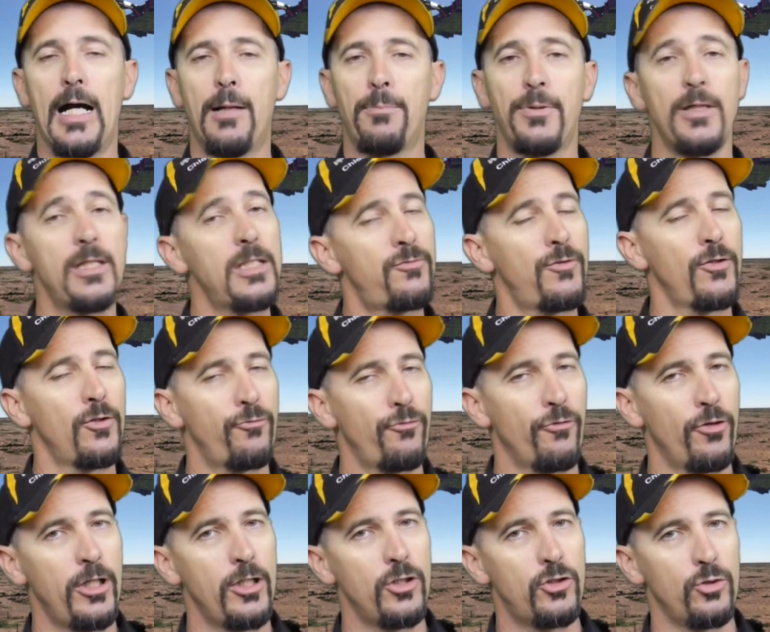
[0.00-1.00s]
please feel
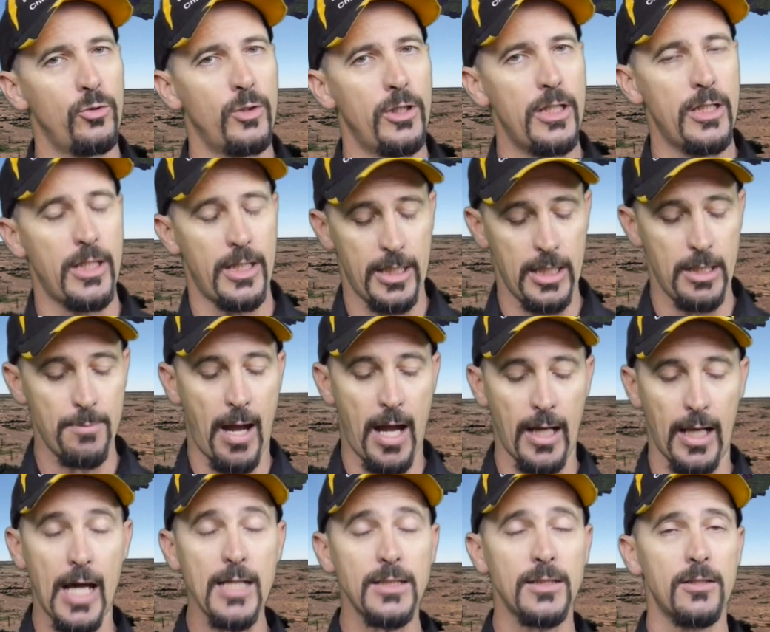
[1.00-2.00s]
free to either
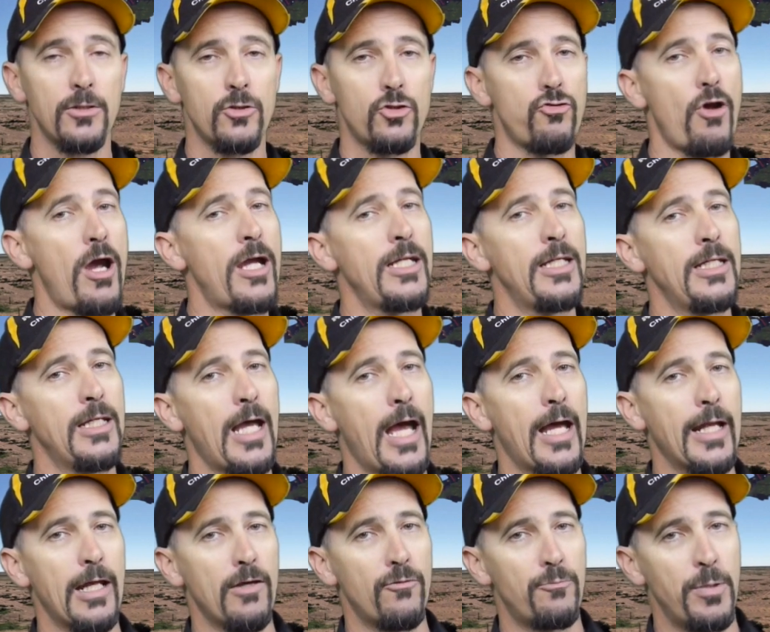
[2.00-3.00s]
email us,
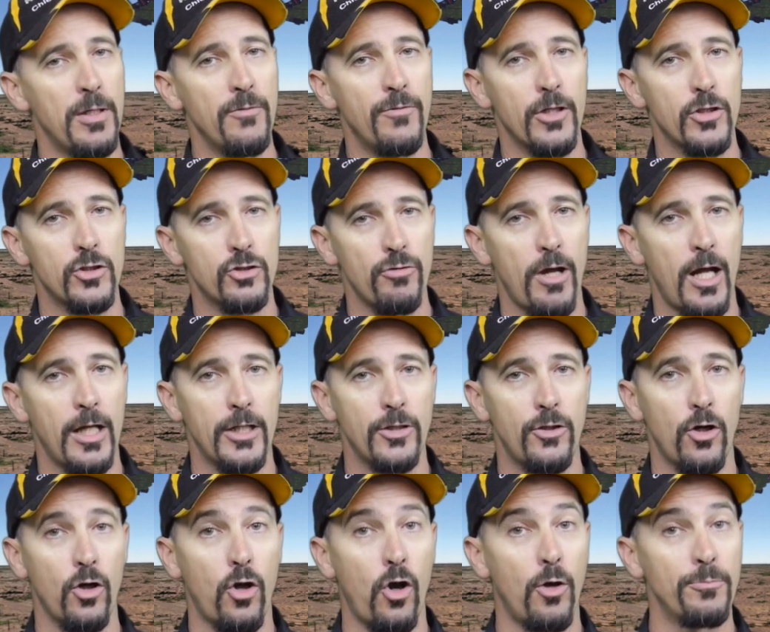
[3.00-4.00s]

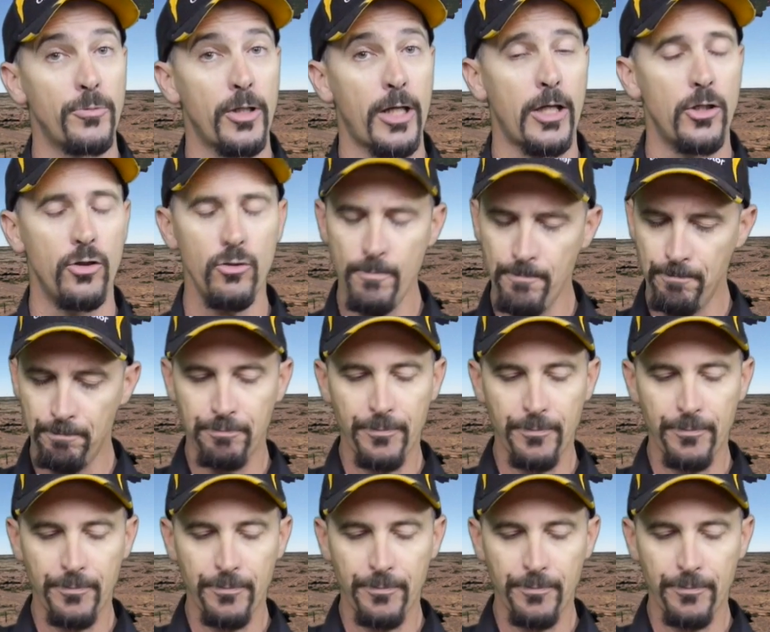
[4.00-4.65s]
training@fpvaustralia.com.au.